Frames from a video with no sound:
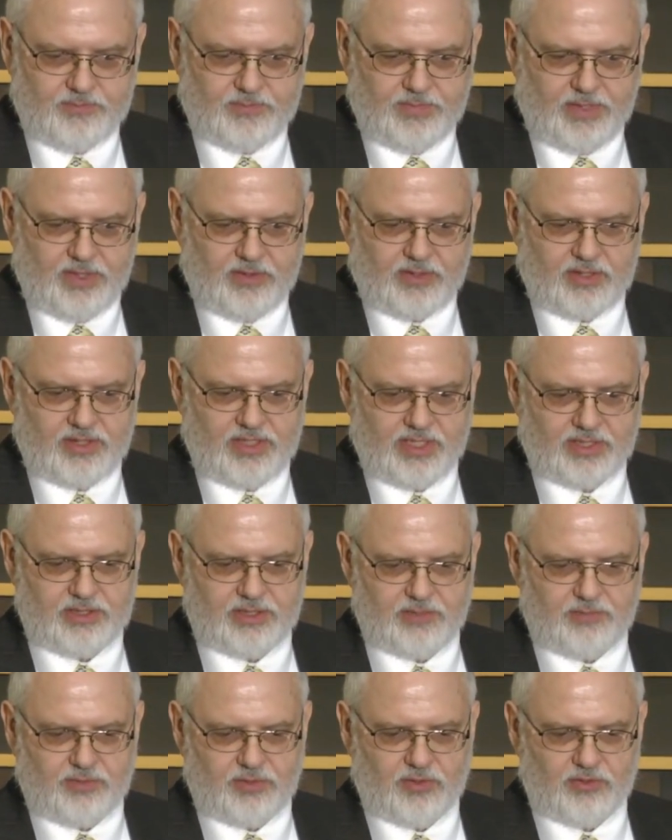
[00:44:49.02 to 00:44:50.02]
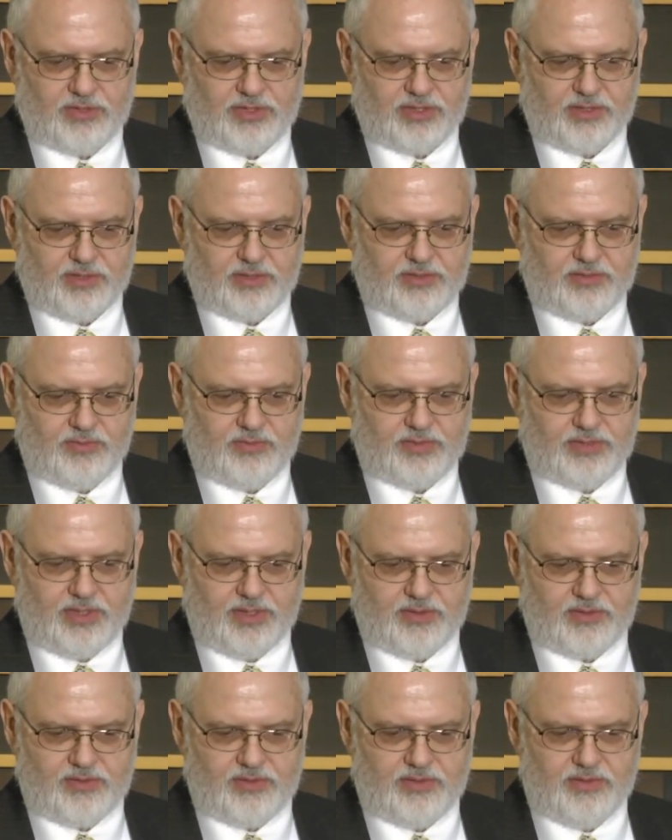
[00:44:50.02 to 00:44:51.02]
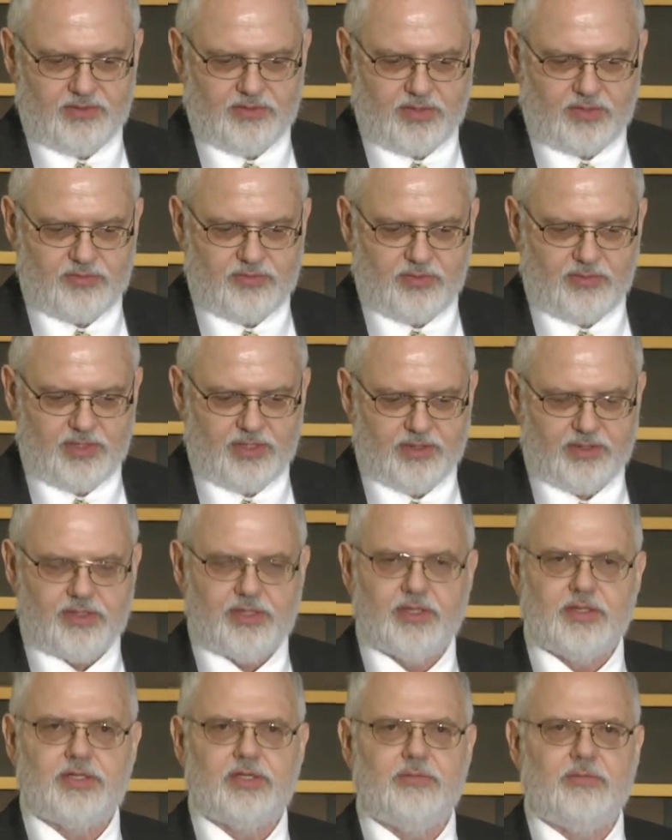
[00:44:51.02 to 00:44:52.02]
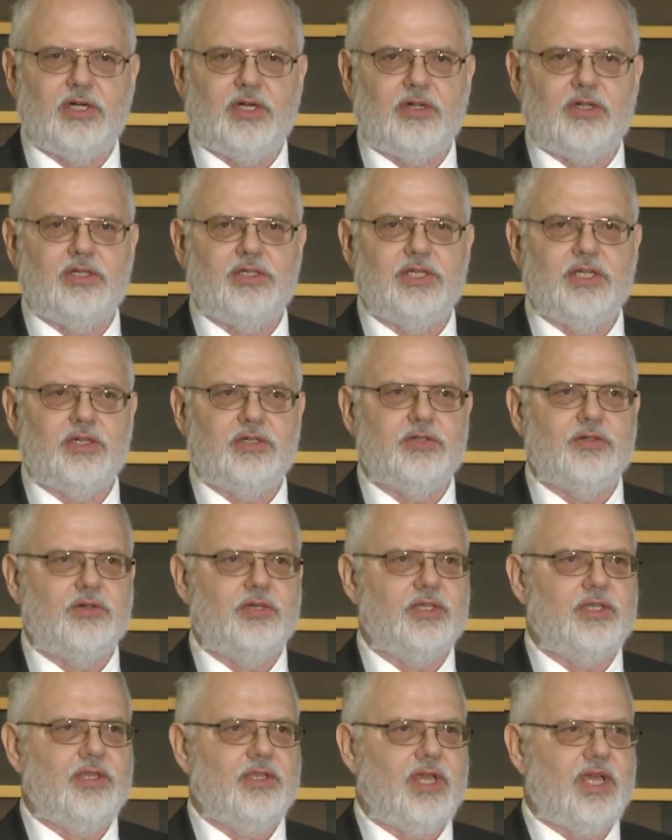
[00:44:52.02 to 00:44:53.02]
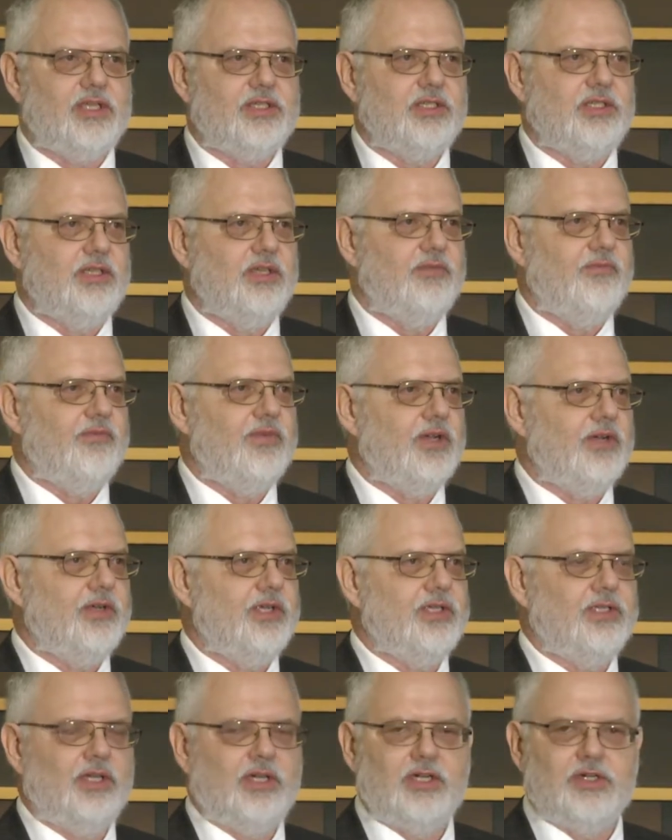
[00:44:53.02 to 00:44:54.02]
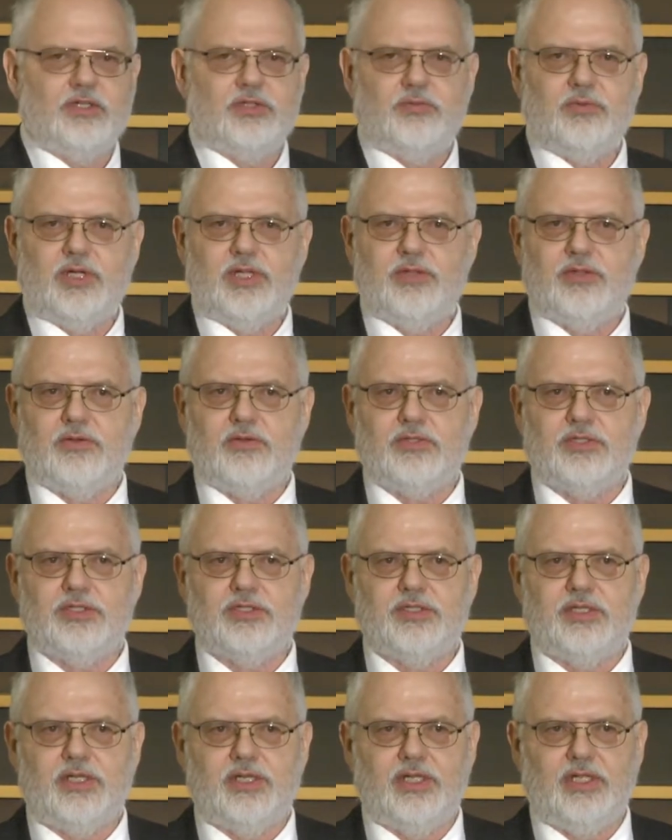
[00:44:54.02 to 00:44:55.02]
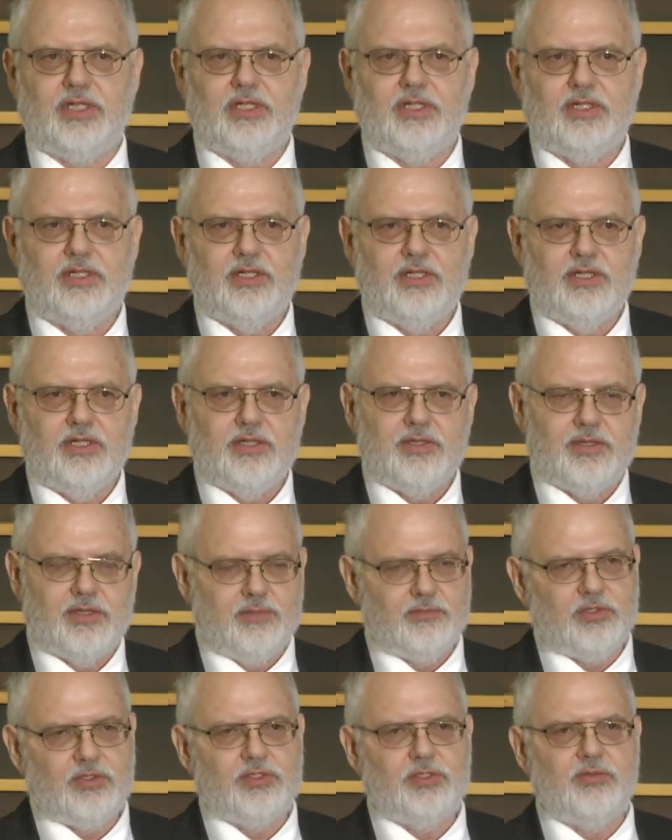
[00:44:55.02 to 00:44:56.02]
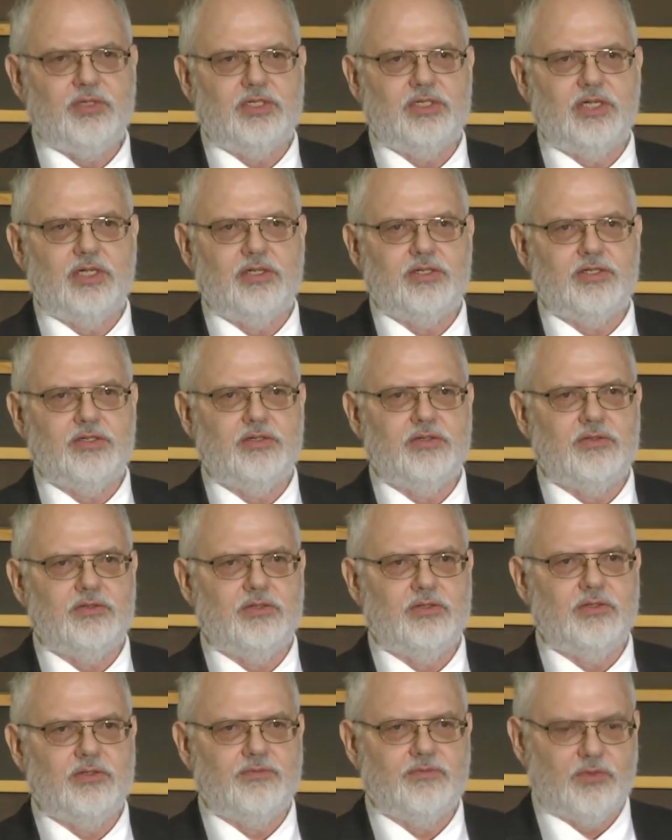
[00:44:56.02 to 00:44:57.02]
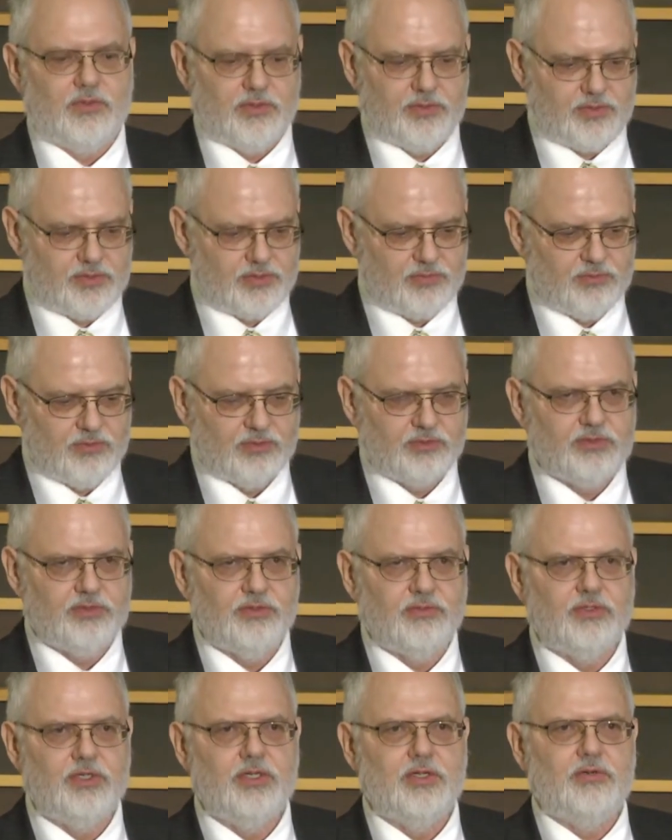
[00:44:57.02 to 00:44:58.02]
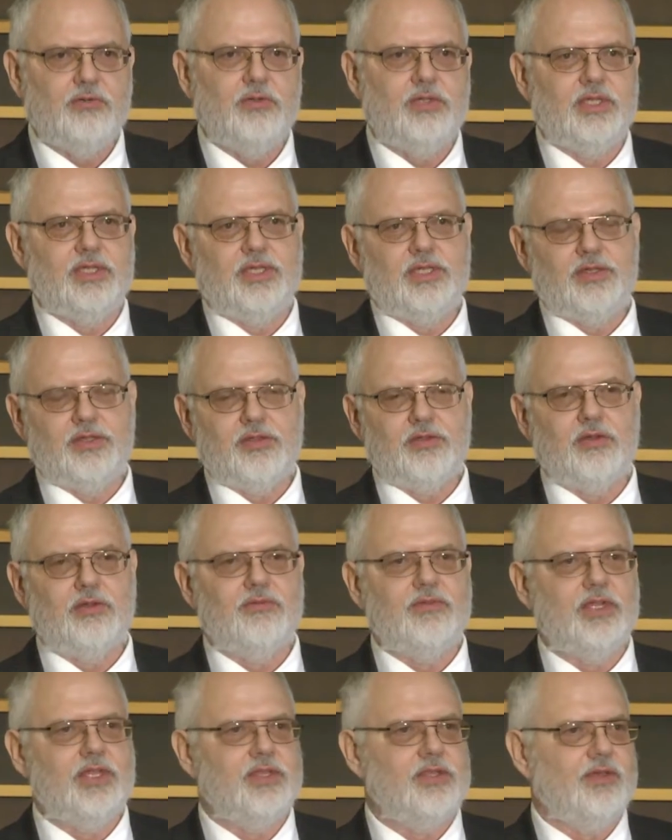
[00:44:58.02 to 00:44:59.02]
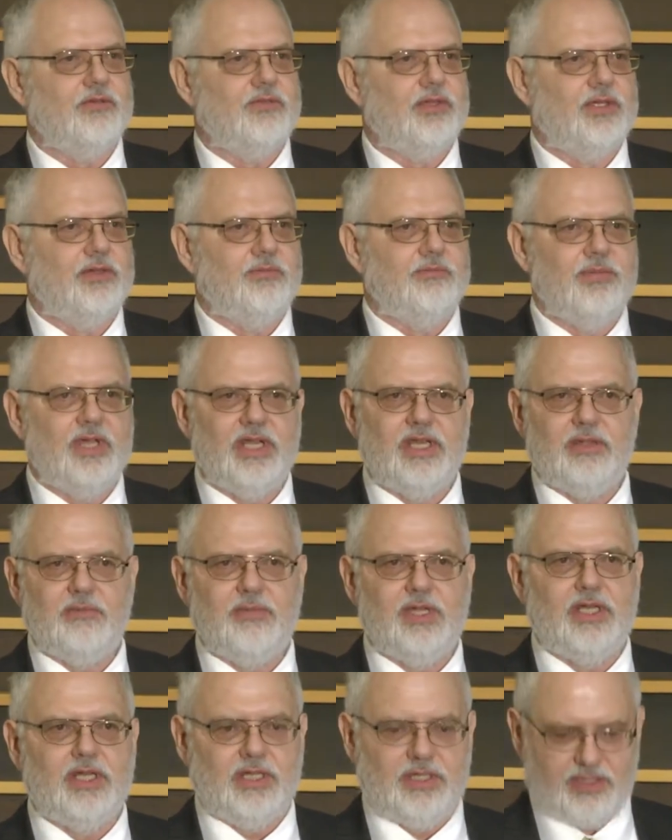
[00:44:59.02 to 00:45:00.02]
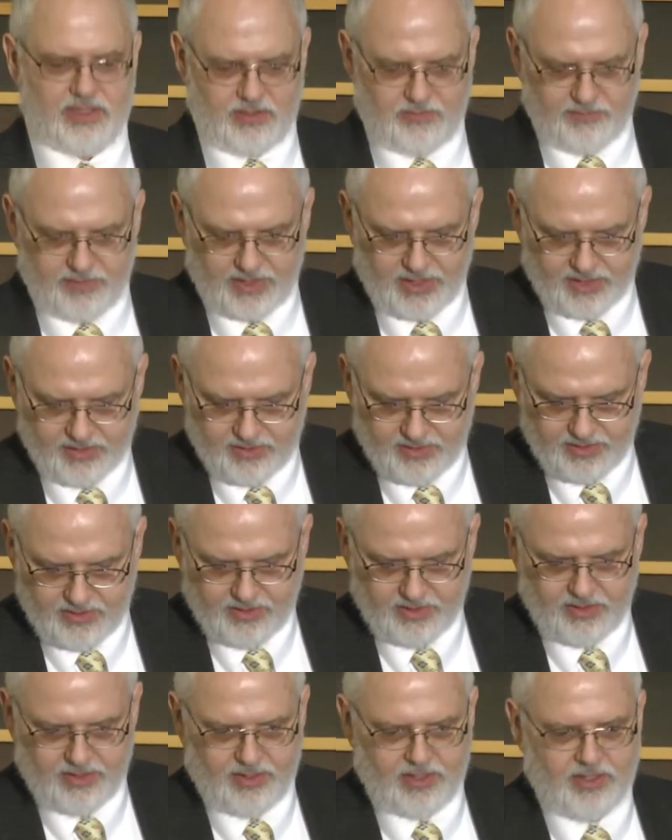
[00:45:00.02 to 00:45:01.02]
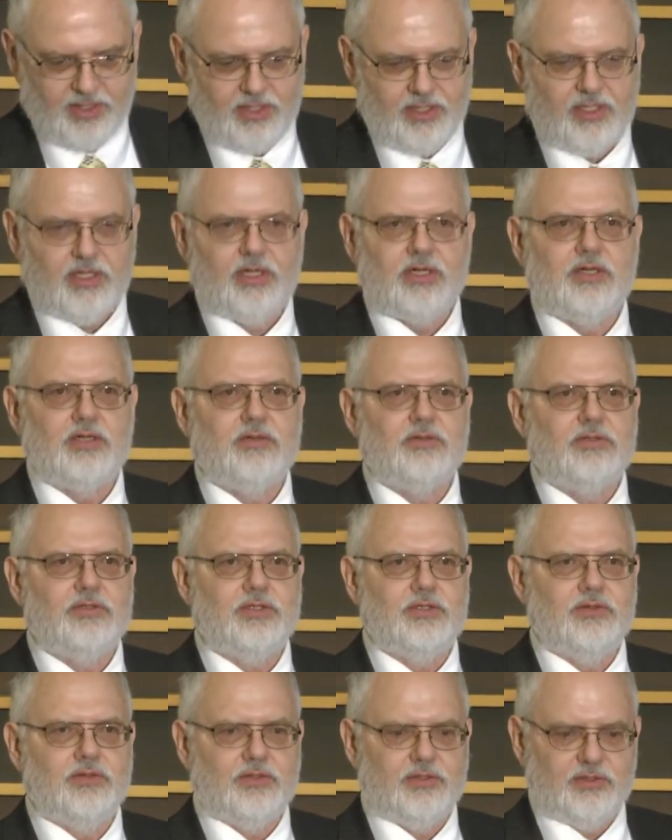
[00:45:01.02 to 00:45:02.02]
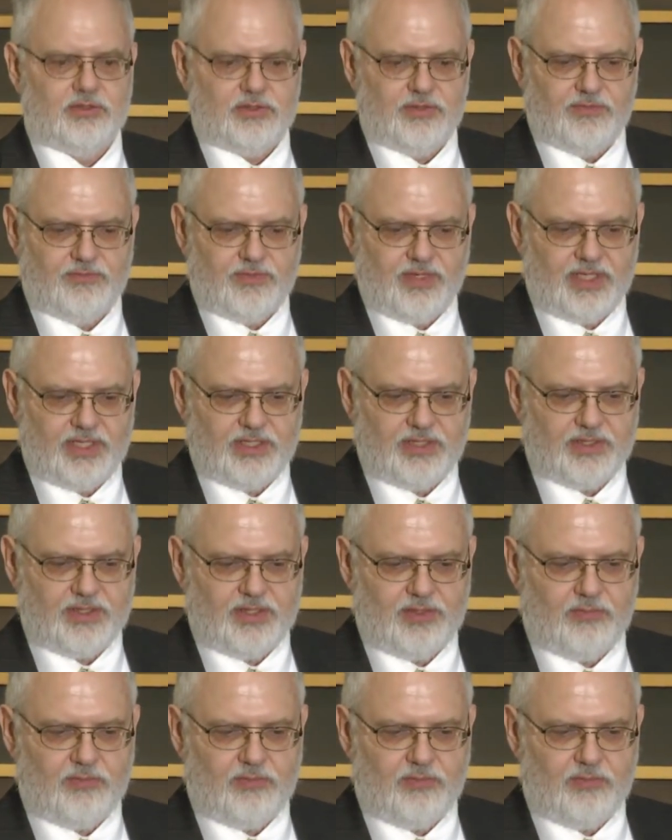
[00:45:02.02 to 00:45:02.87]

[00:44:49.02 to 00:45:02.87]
interconnected approaches to distributed system architecture. It's actually a very large research study, similar to what Gartner or Forrester will do, where they did surveys of many, many companies to find this. It